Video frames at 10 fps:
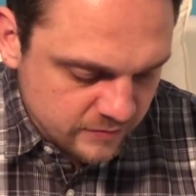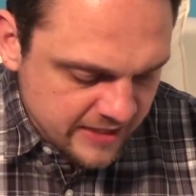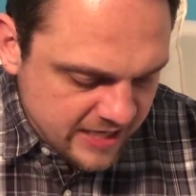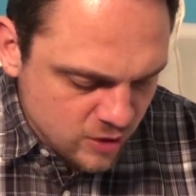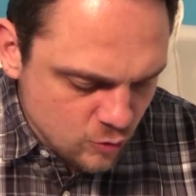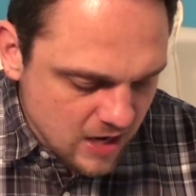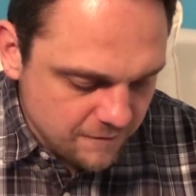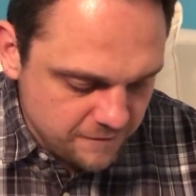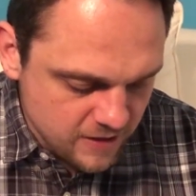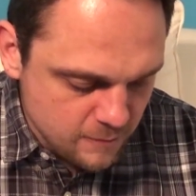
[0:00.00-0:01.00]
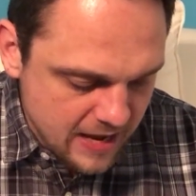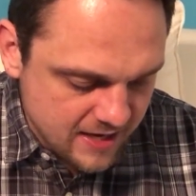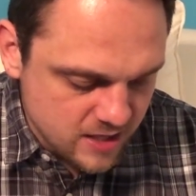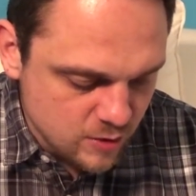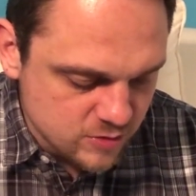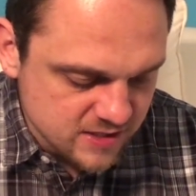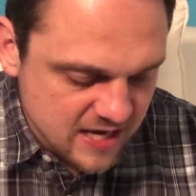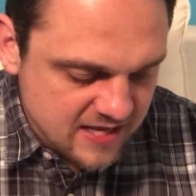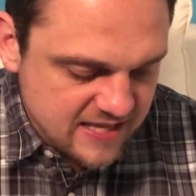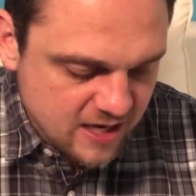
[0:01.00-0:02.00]
They do not fear bad news.
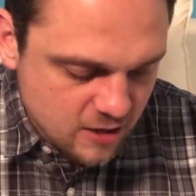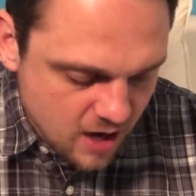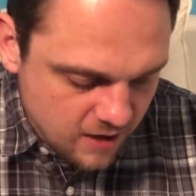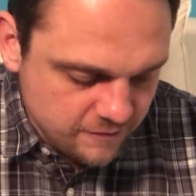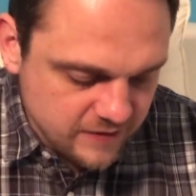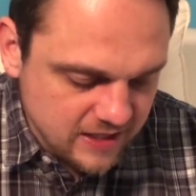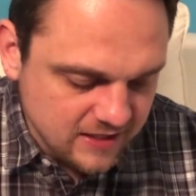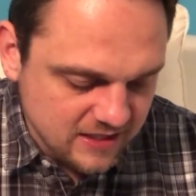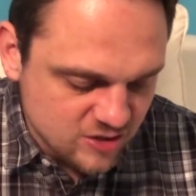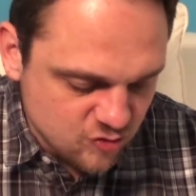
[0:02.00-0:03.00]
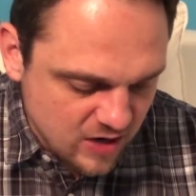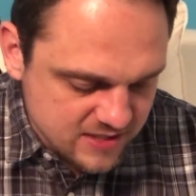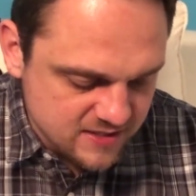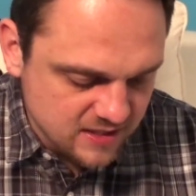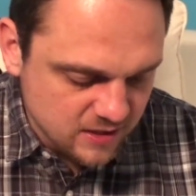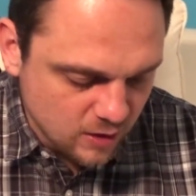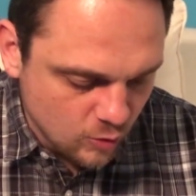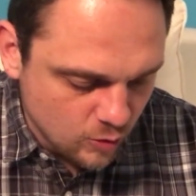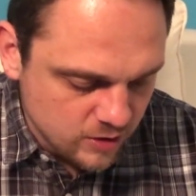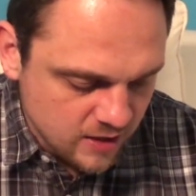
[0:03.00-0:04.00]
They confidently trust in the
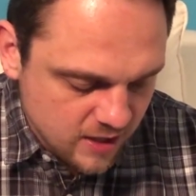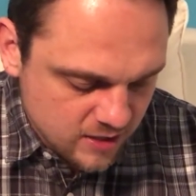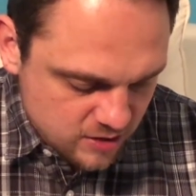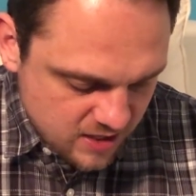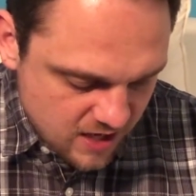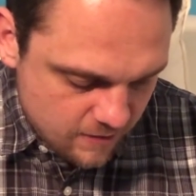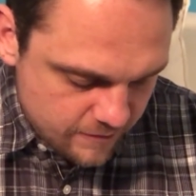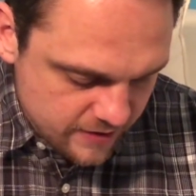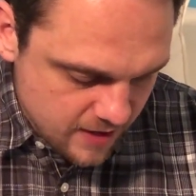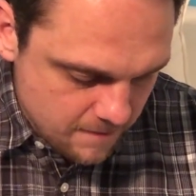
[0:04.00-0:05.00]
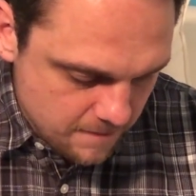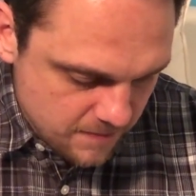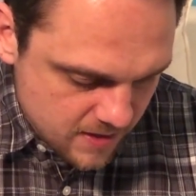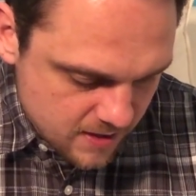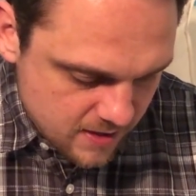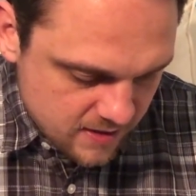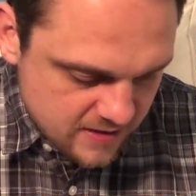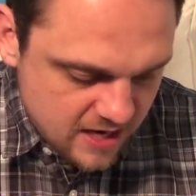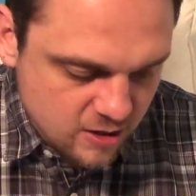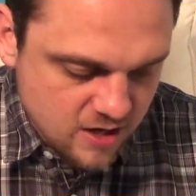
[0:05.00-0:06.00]
Lord to care for them.
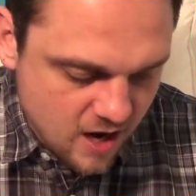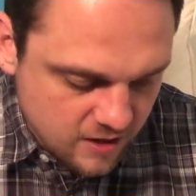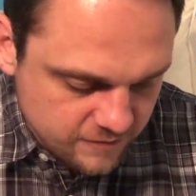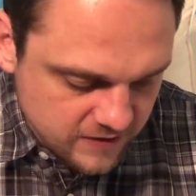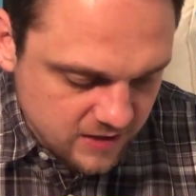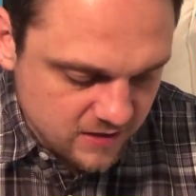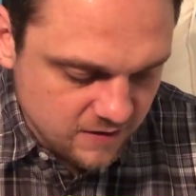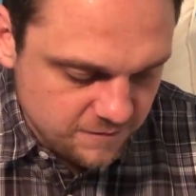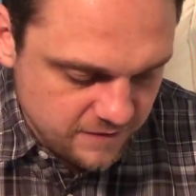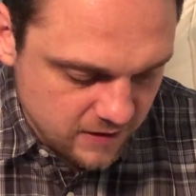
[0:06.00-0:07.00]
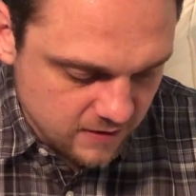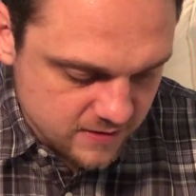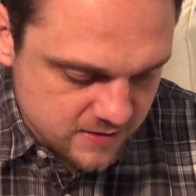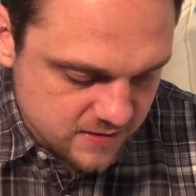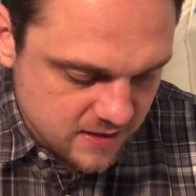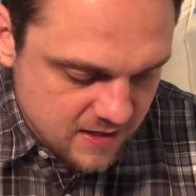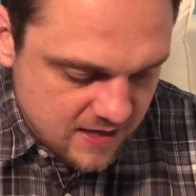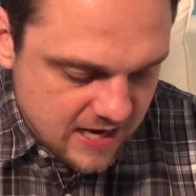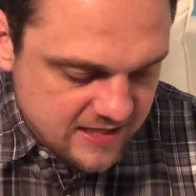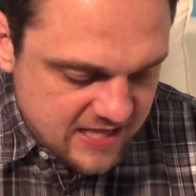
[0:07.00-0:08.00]
They are confident and fearless,
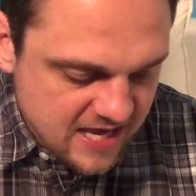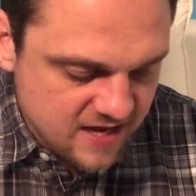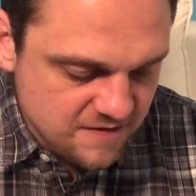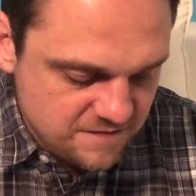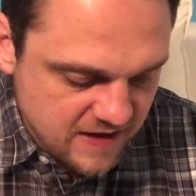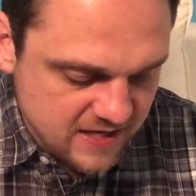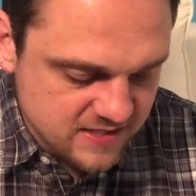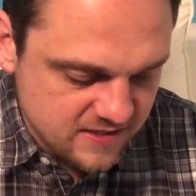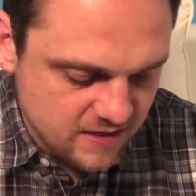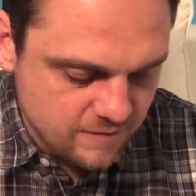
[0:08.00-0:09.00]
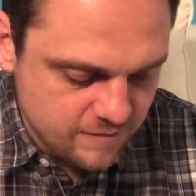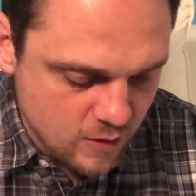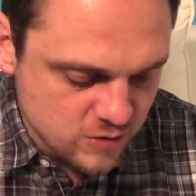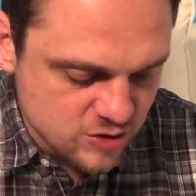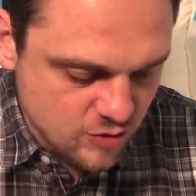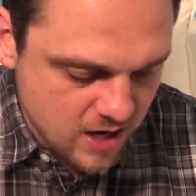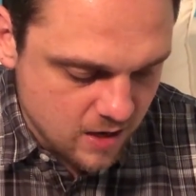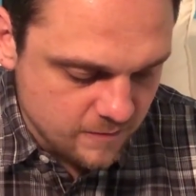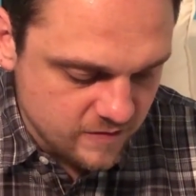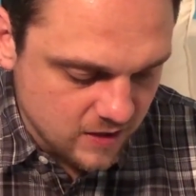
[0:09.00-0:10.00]
and they can face their foes
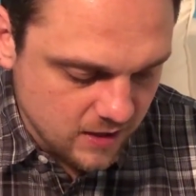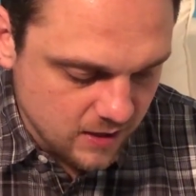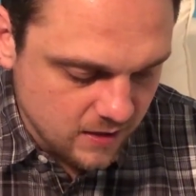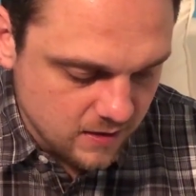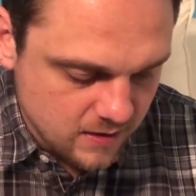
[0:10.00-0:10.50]
triumphantly.